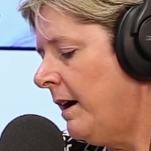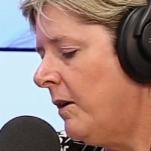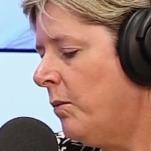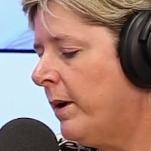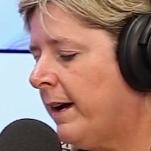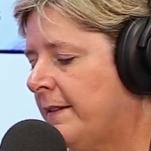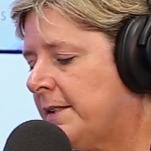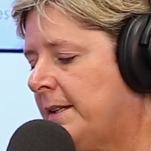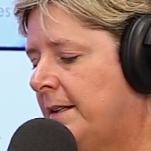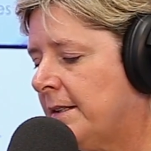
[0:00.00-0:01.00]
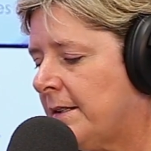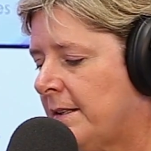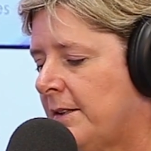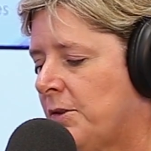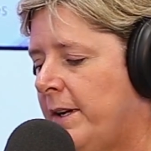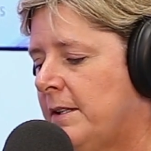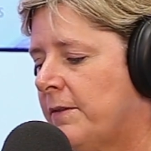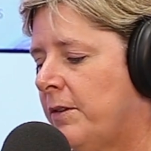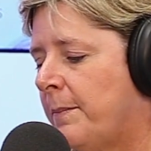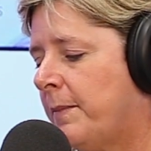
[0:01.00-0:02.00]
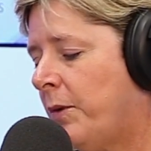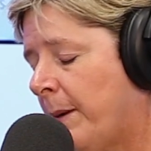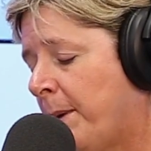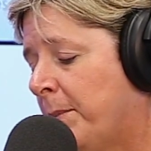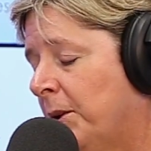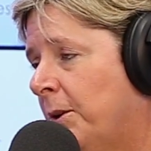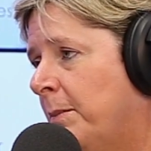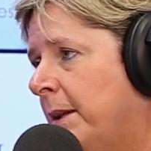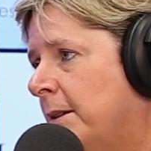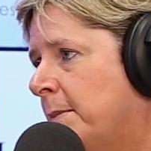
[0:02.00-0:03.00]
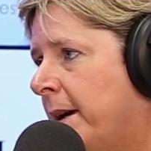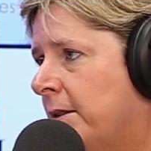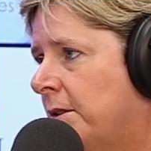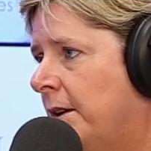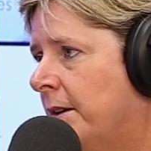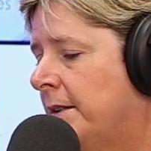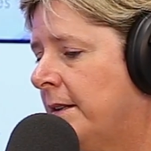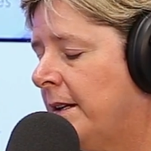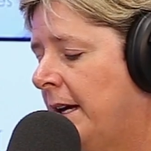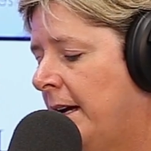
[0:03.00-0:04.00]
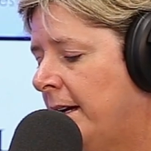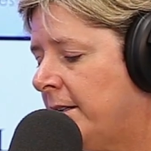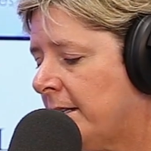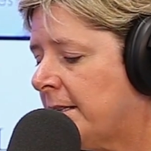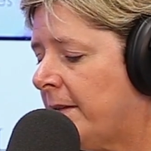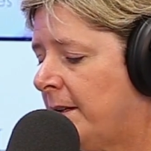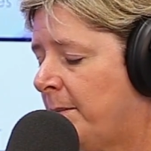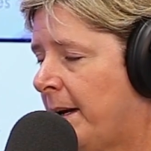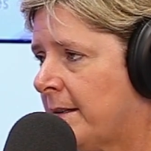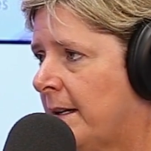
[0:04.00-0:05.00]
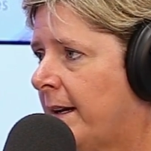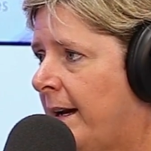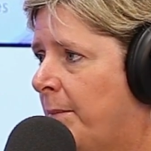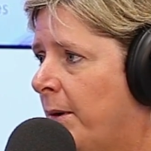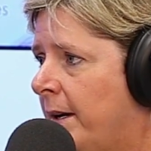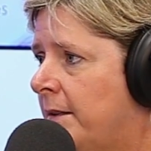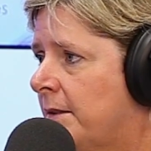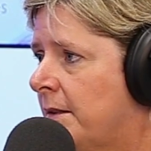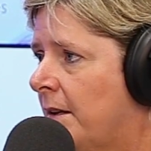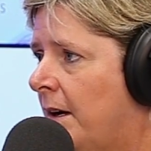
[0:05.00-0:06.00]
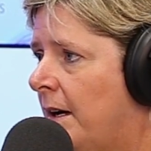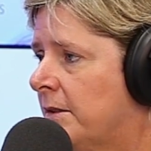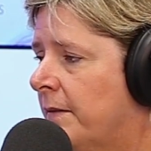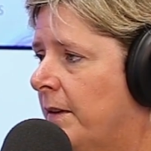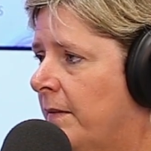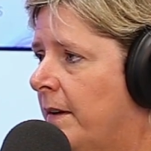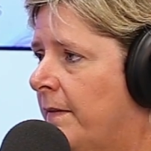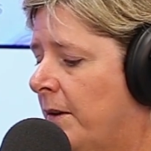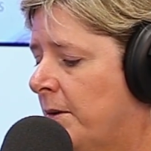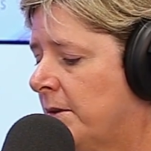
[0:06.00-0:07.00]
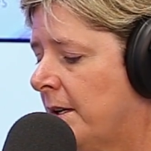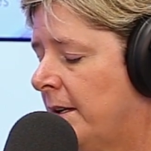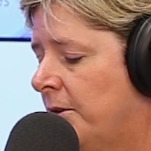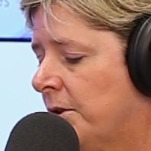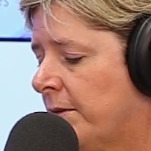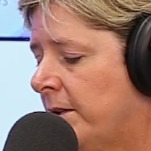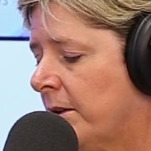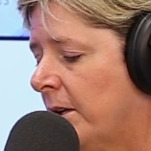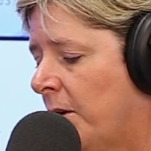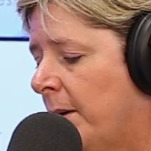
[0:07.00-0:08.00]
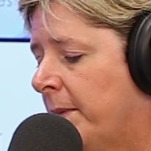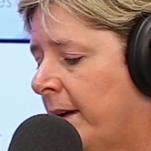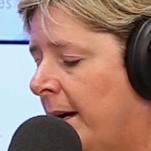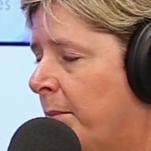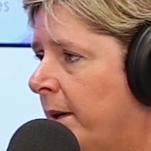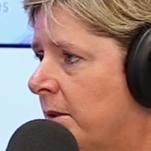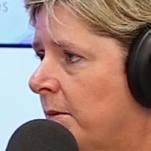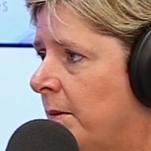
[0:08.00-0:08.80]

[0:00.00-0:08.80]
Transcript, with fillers: Uh, what I have seen is since rates have crept, crept, up a little bit this past year, is that it does have an impact on cap rates. Uh, so if, the, if those uh, interest rates are going to go up, the cap rates